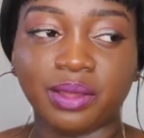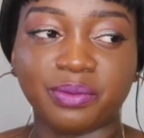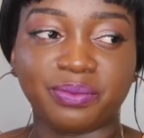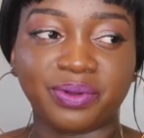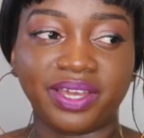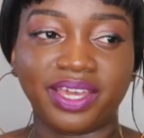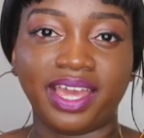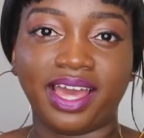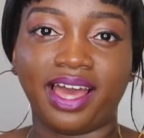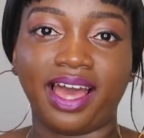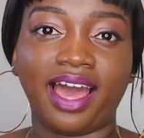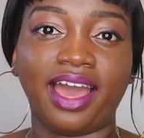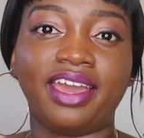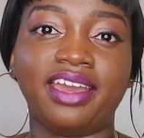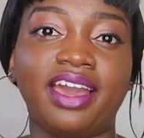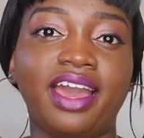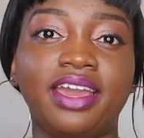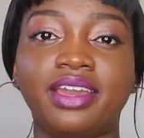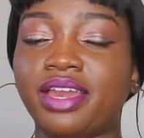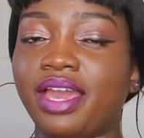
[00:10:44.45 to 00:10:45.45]
But yeah,
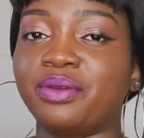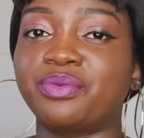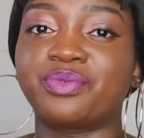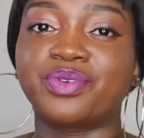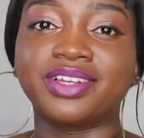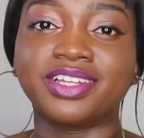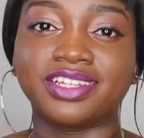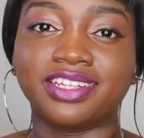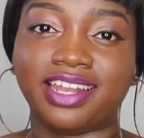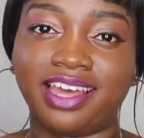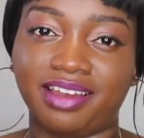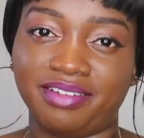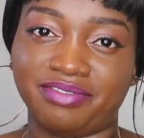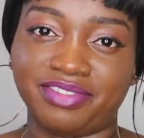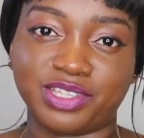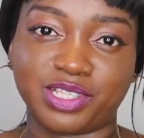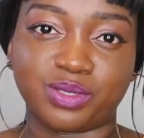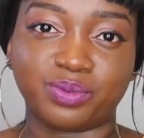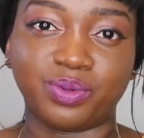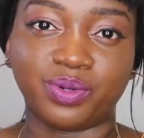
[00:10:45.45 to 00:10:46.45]
I really love
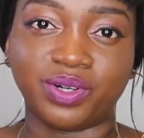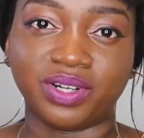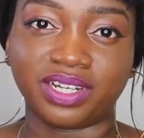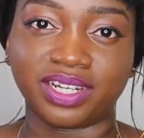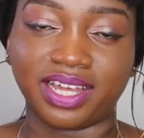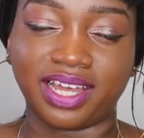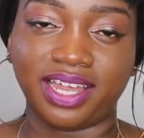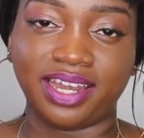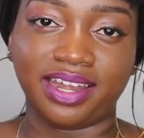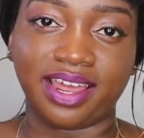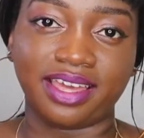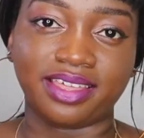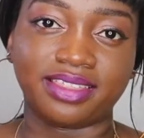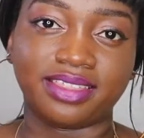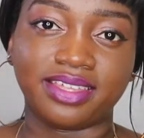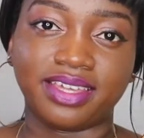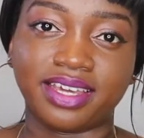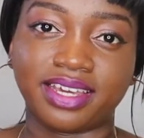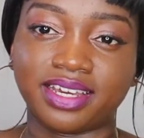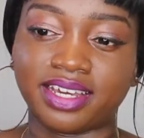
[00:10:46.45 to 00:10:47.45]
this book, and I
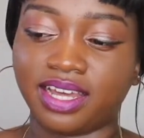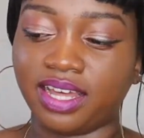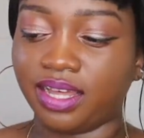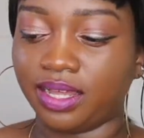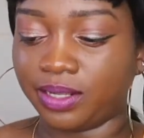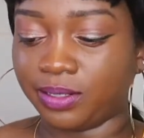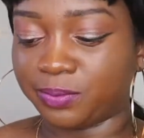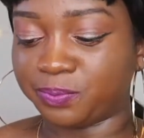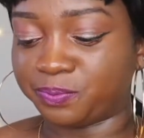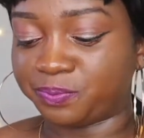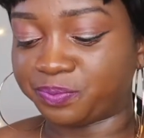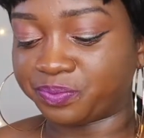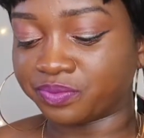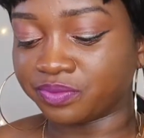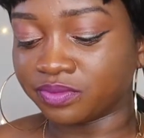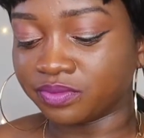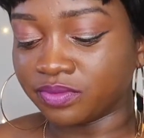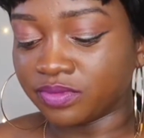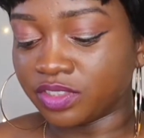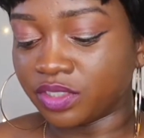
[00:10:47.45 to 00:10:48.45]
think
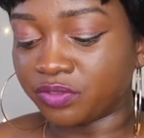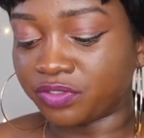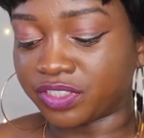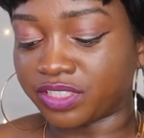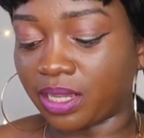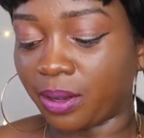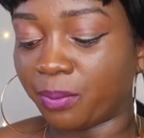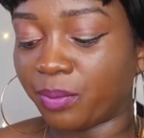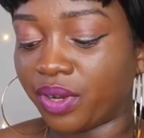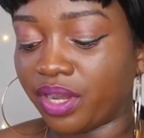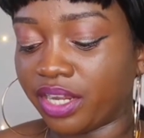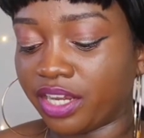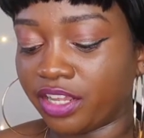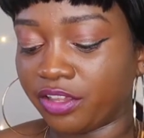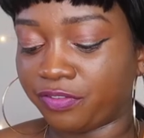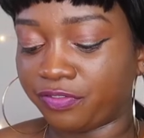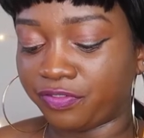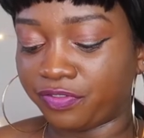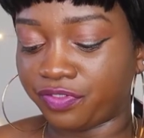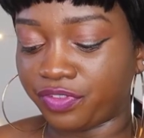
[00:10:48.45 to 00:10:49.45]
for someone,
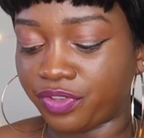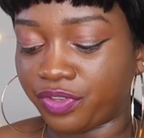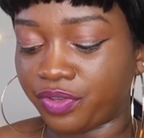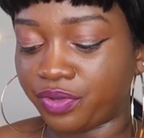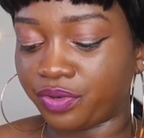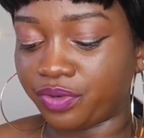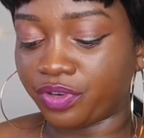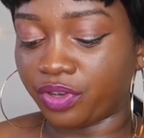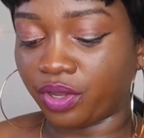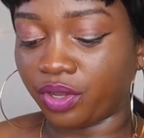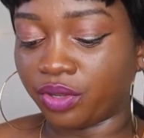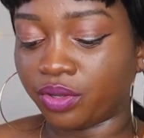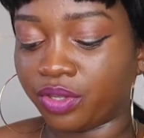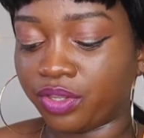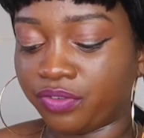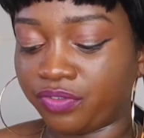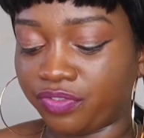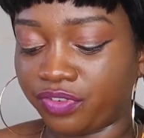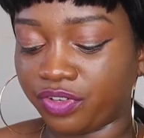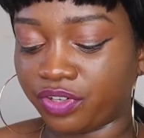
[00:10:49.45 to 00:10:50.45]
if you know,
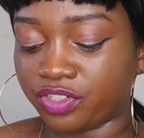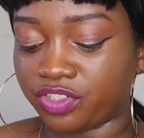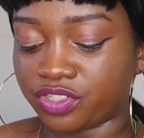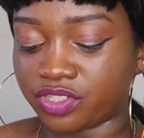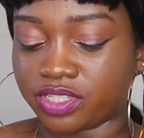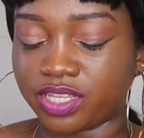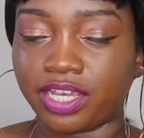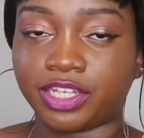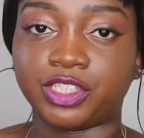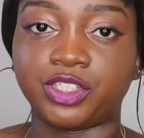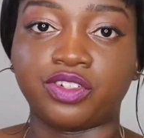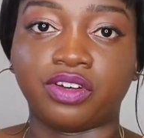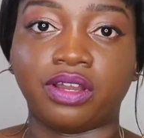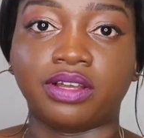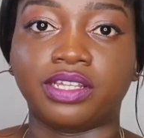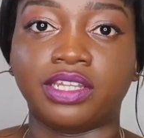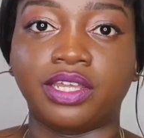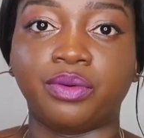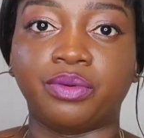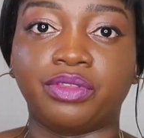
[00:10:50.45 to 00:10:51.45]
if you're just like
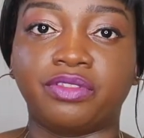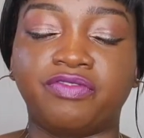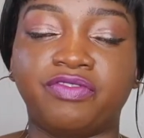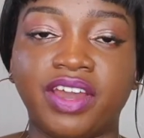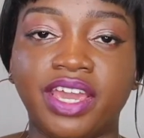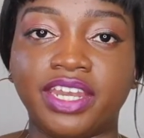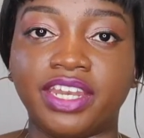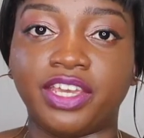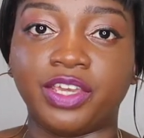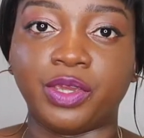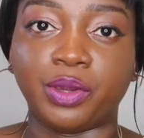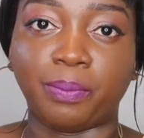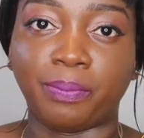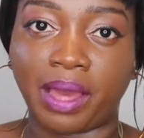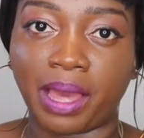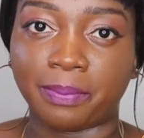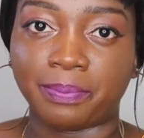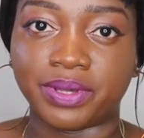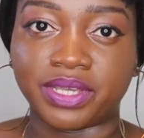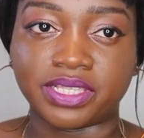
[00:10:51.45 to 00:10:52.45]
struggling with finding your
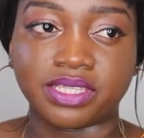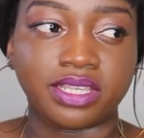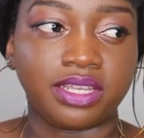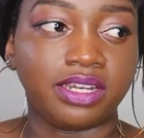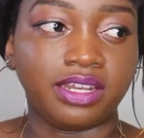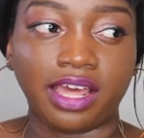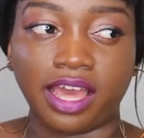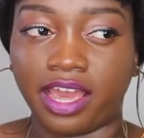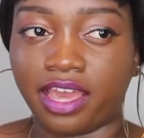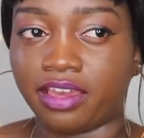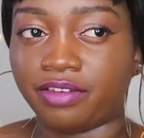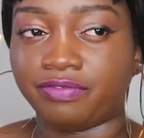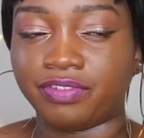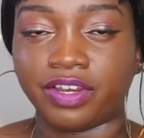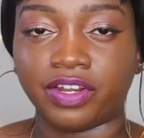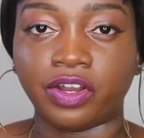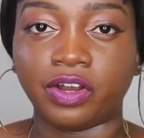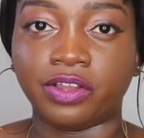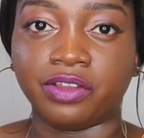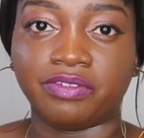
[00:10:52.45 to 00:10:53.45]
purpose in life
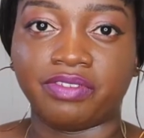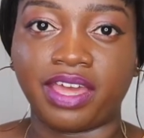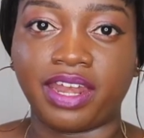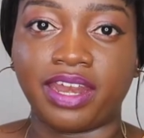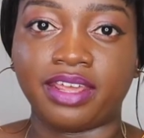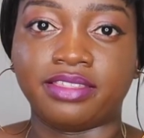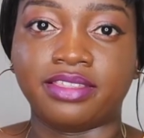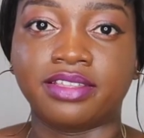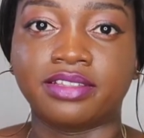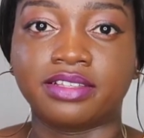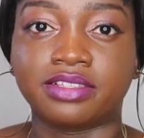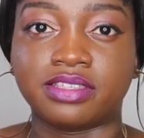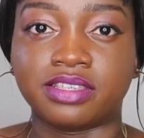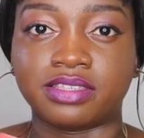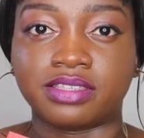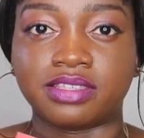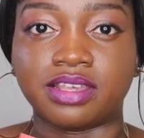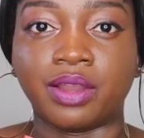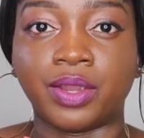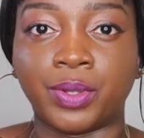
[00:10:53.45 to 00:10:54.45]
and all of that, I think this
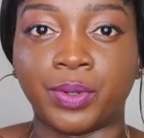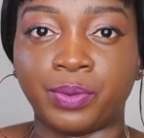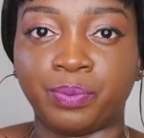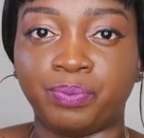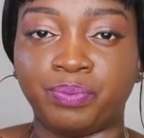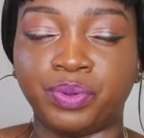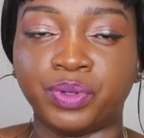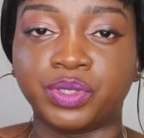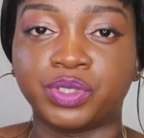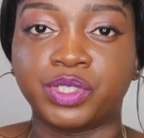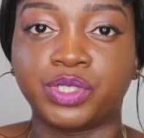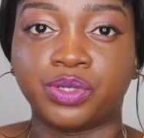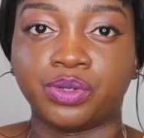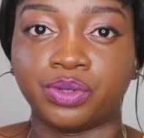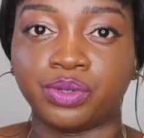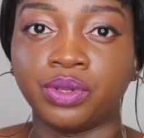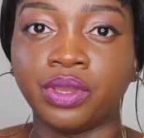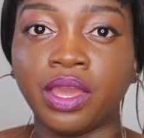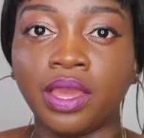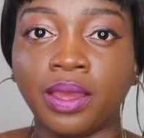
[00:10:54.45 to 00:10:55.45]
is a book
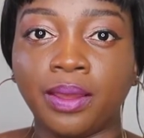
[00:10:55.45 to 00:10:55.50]
to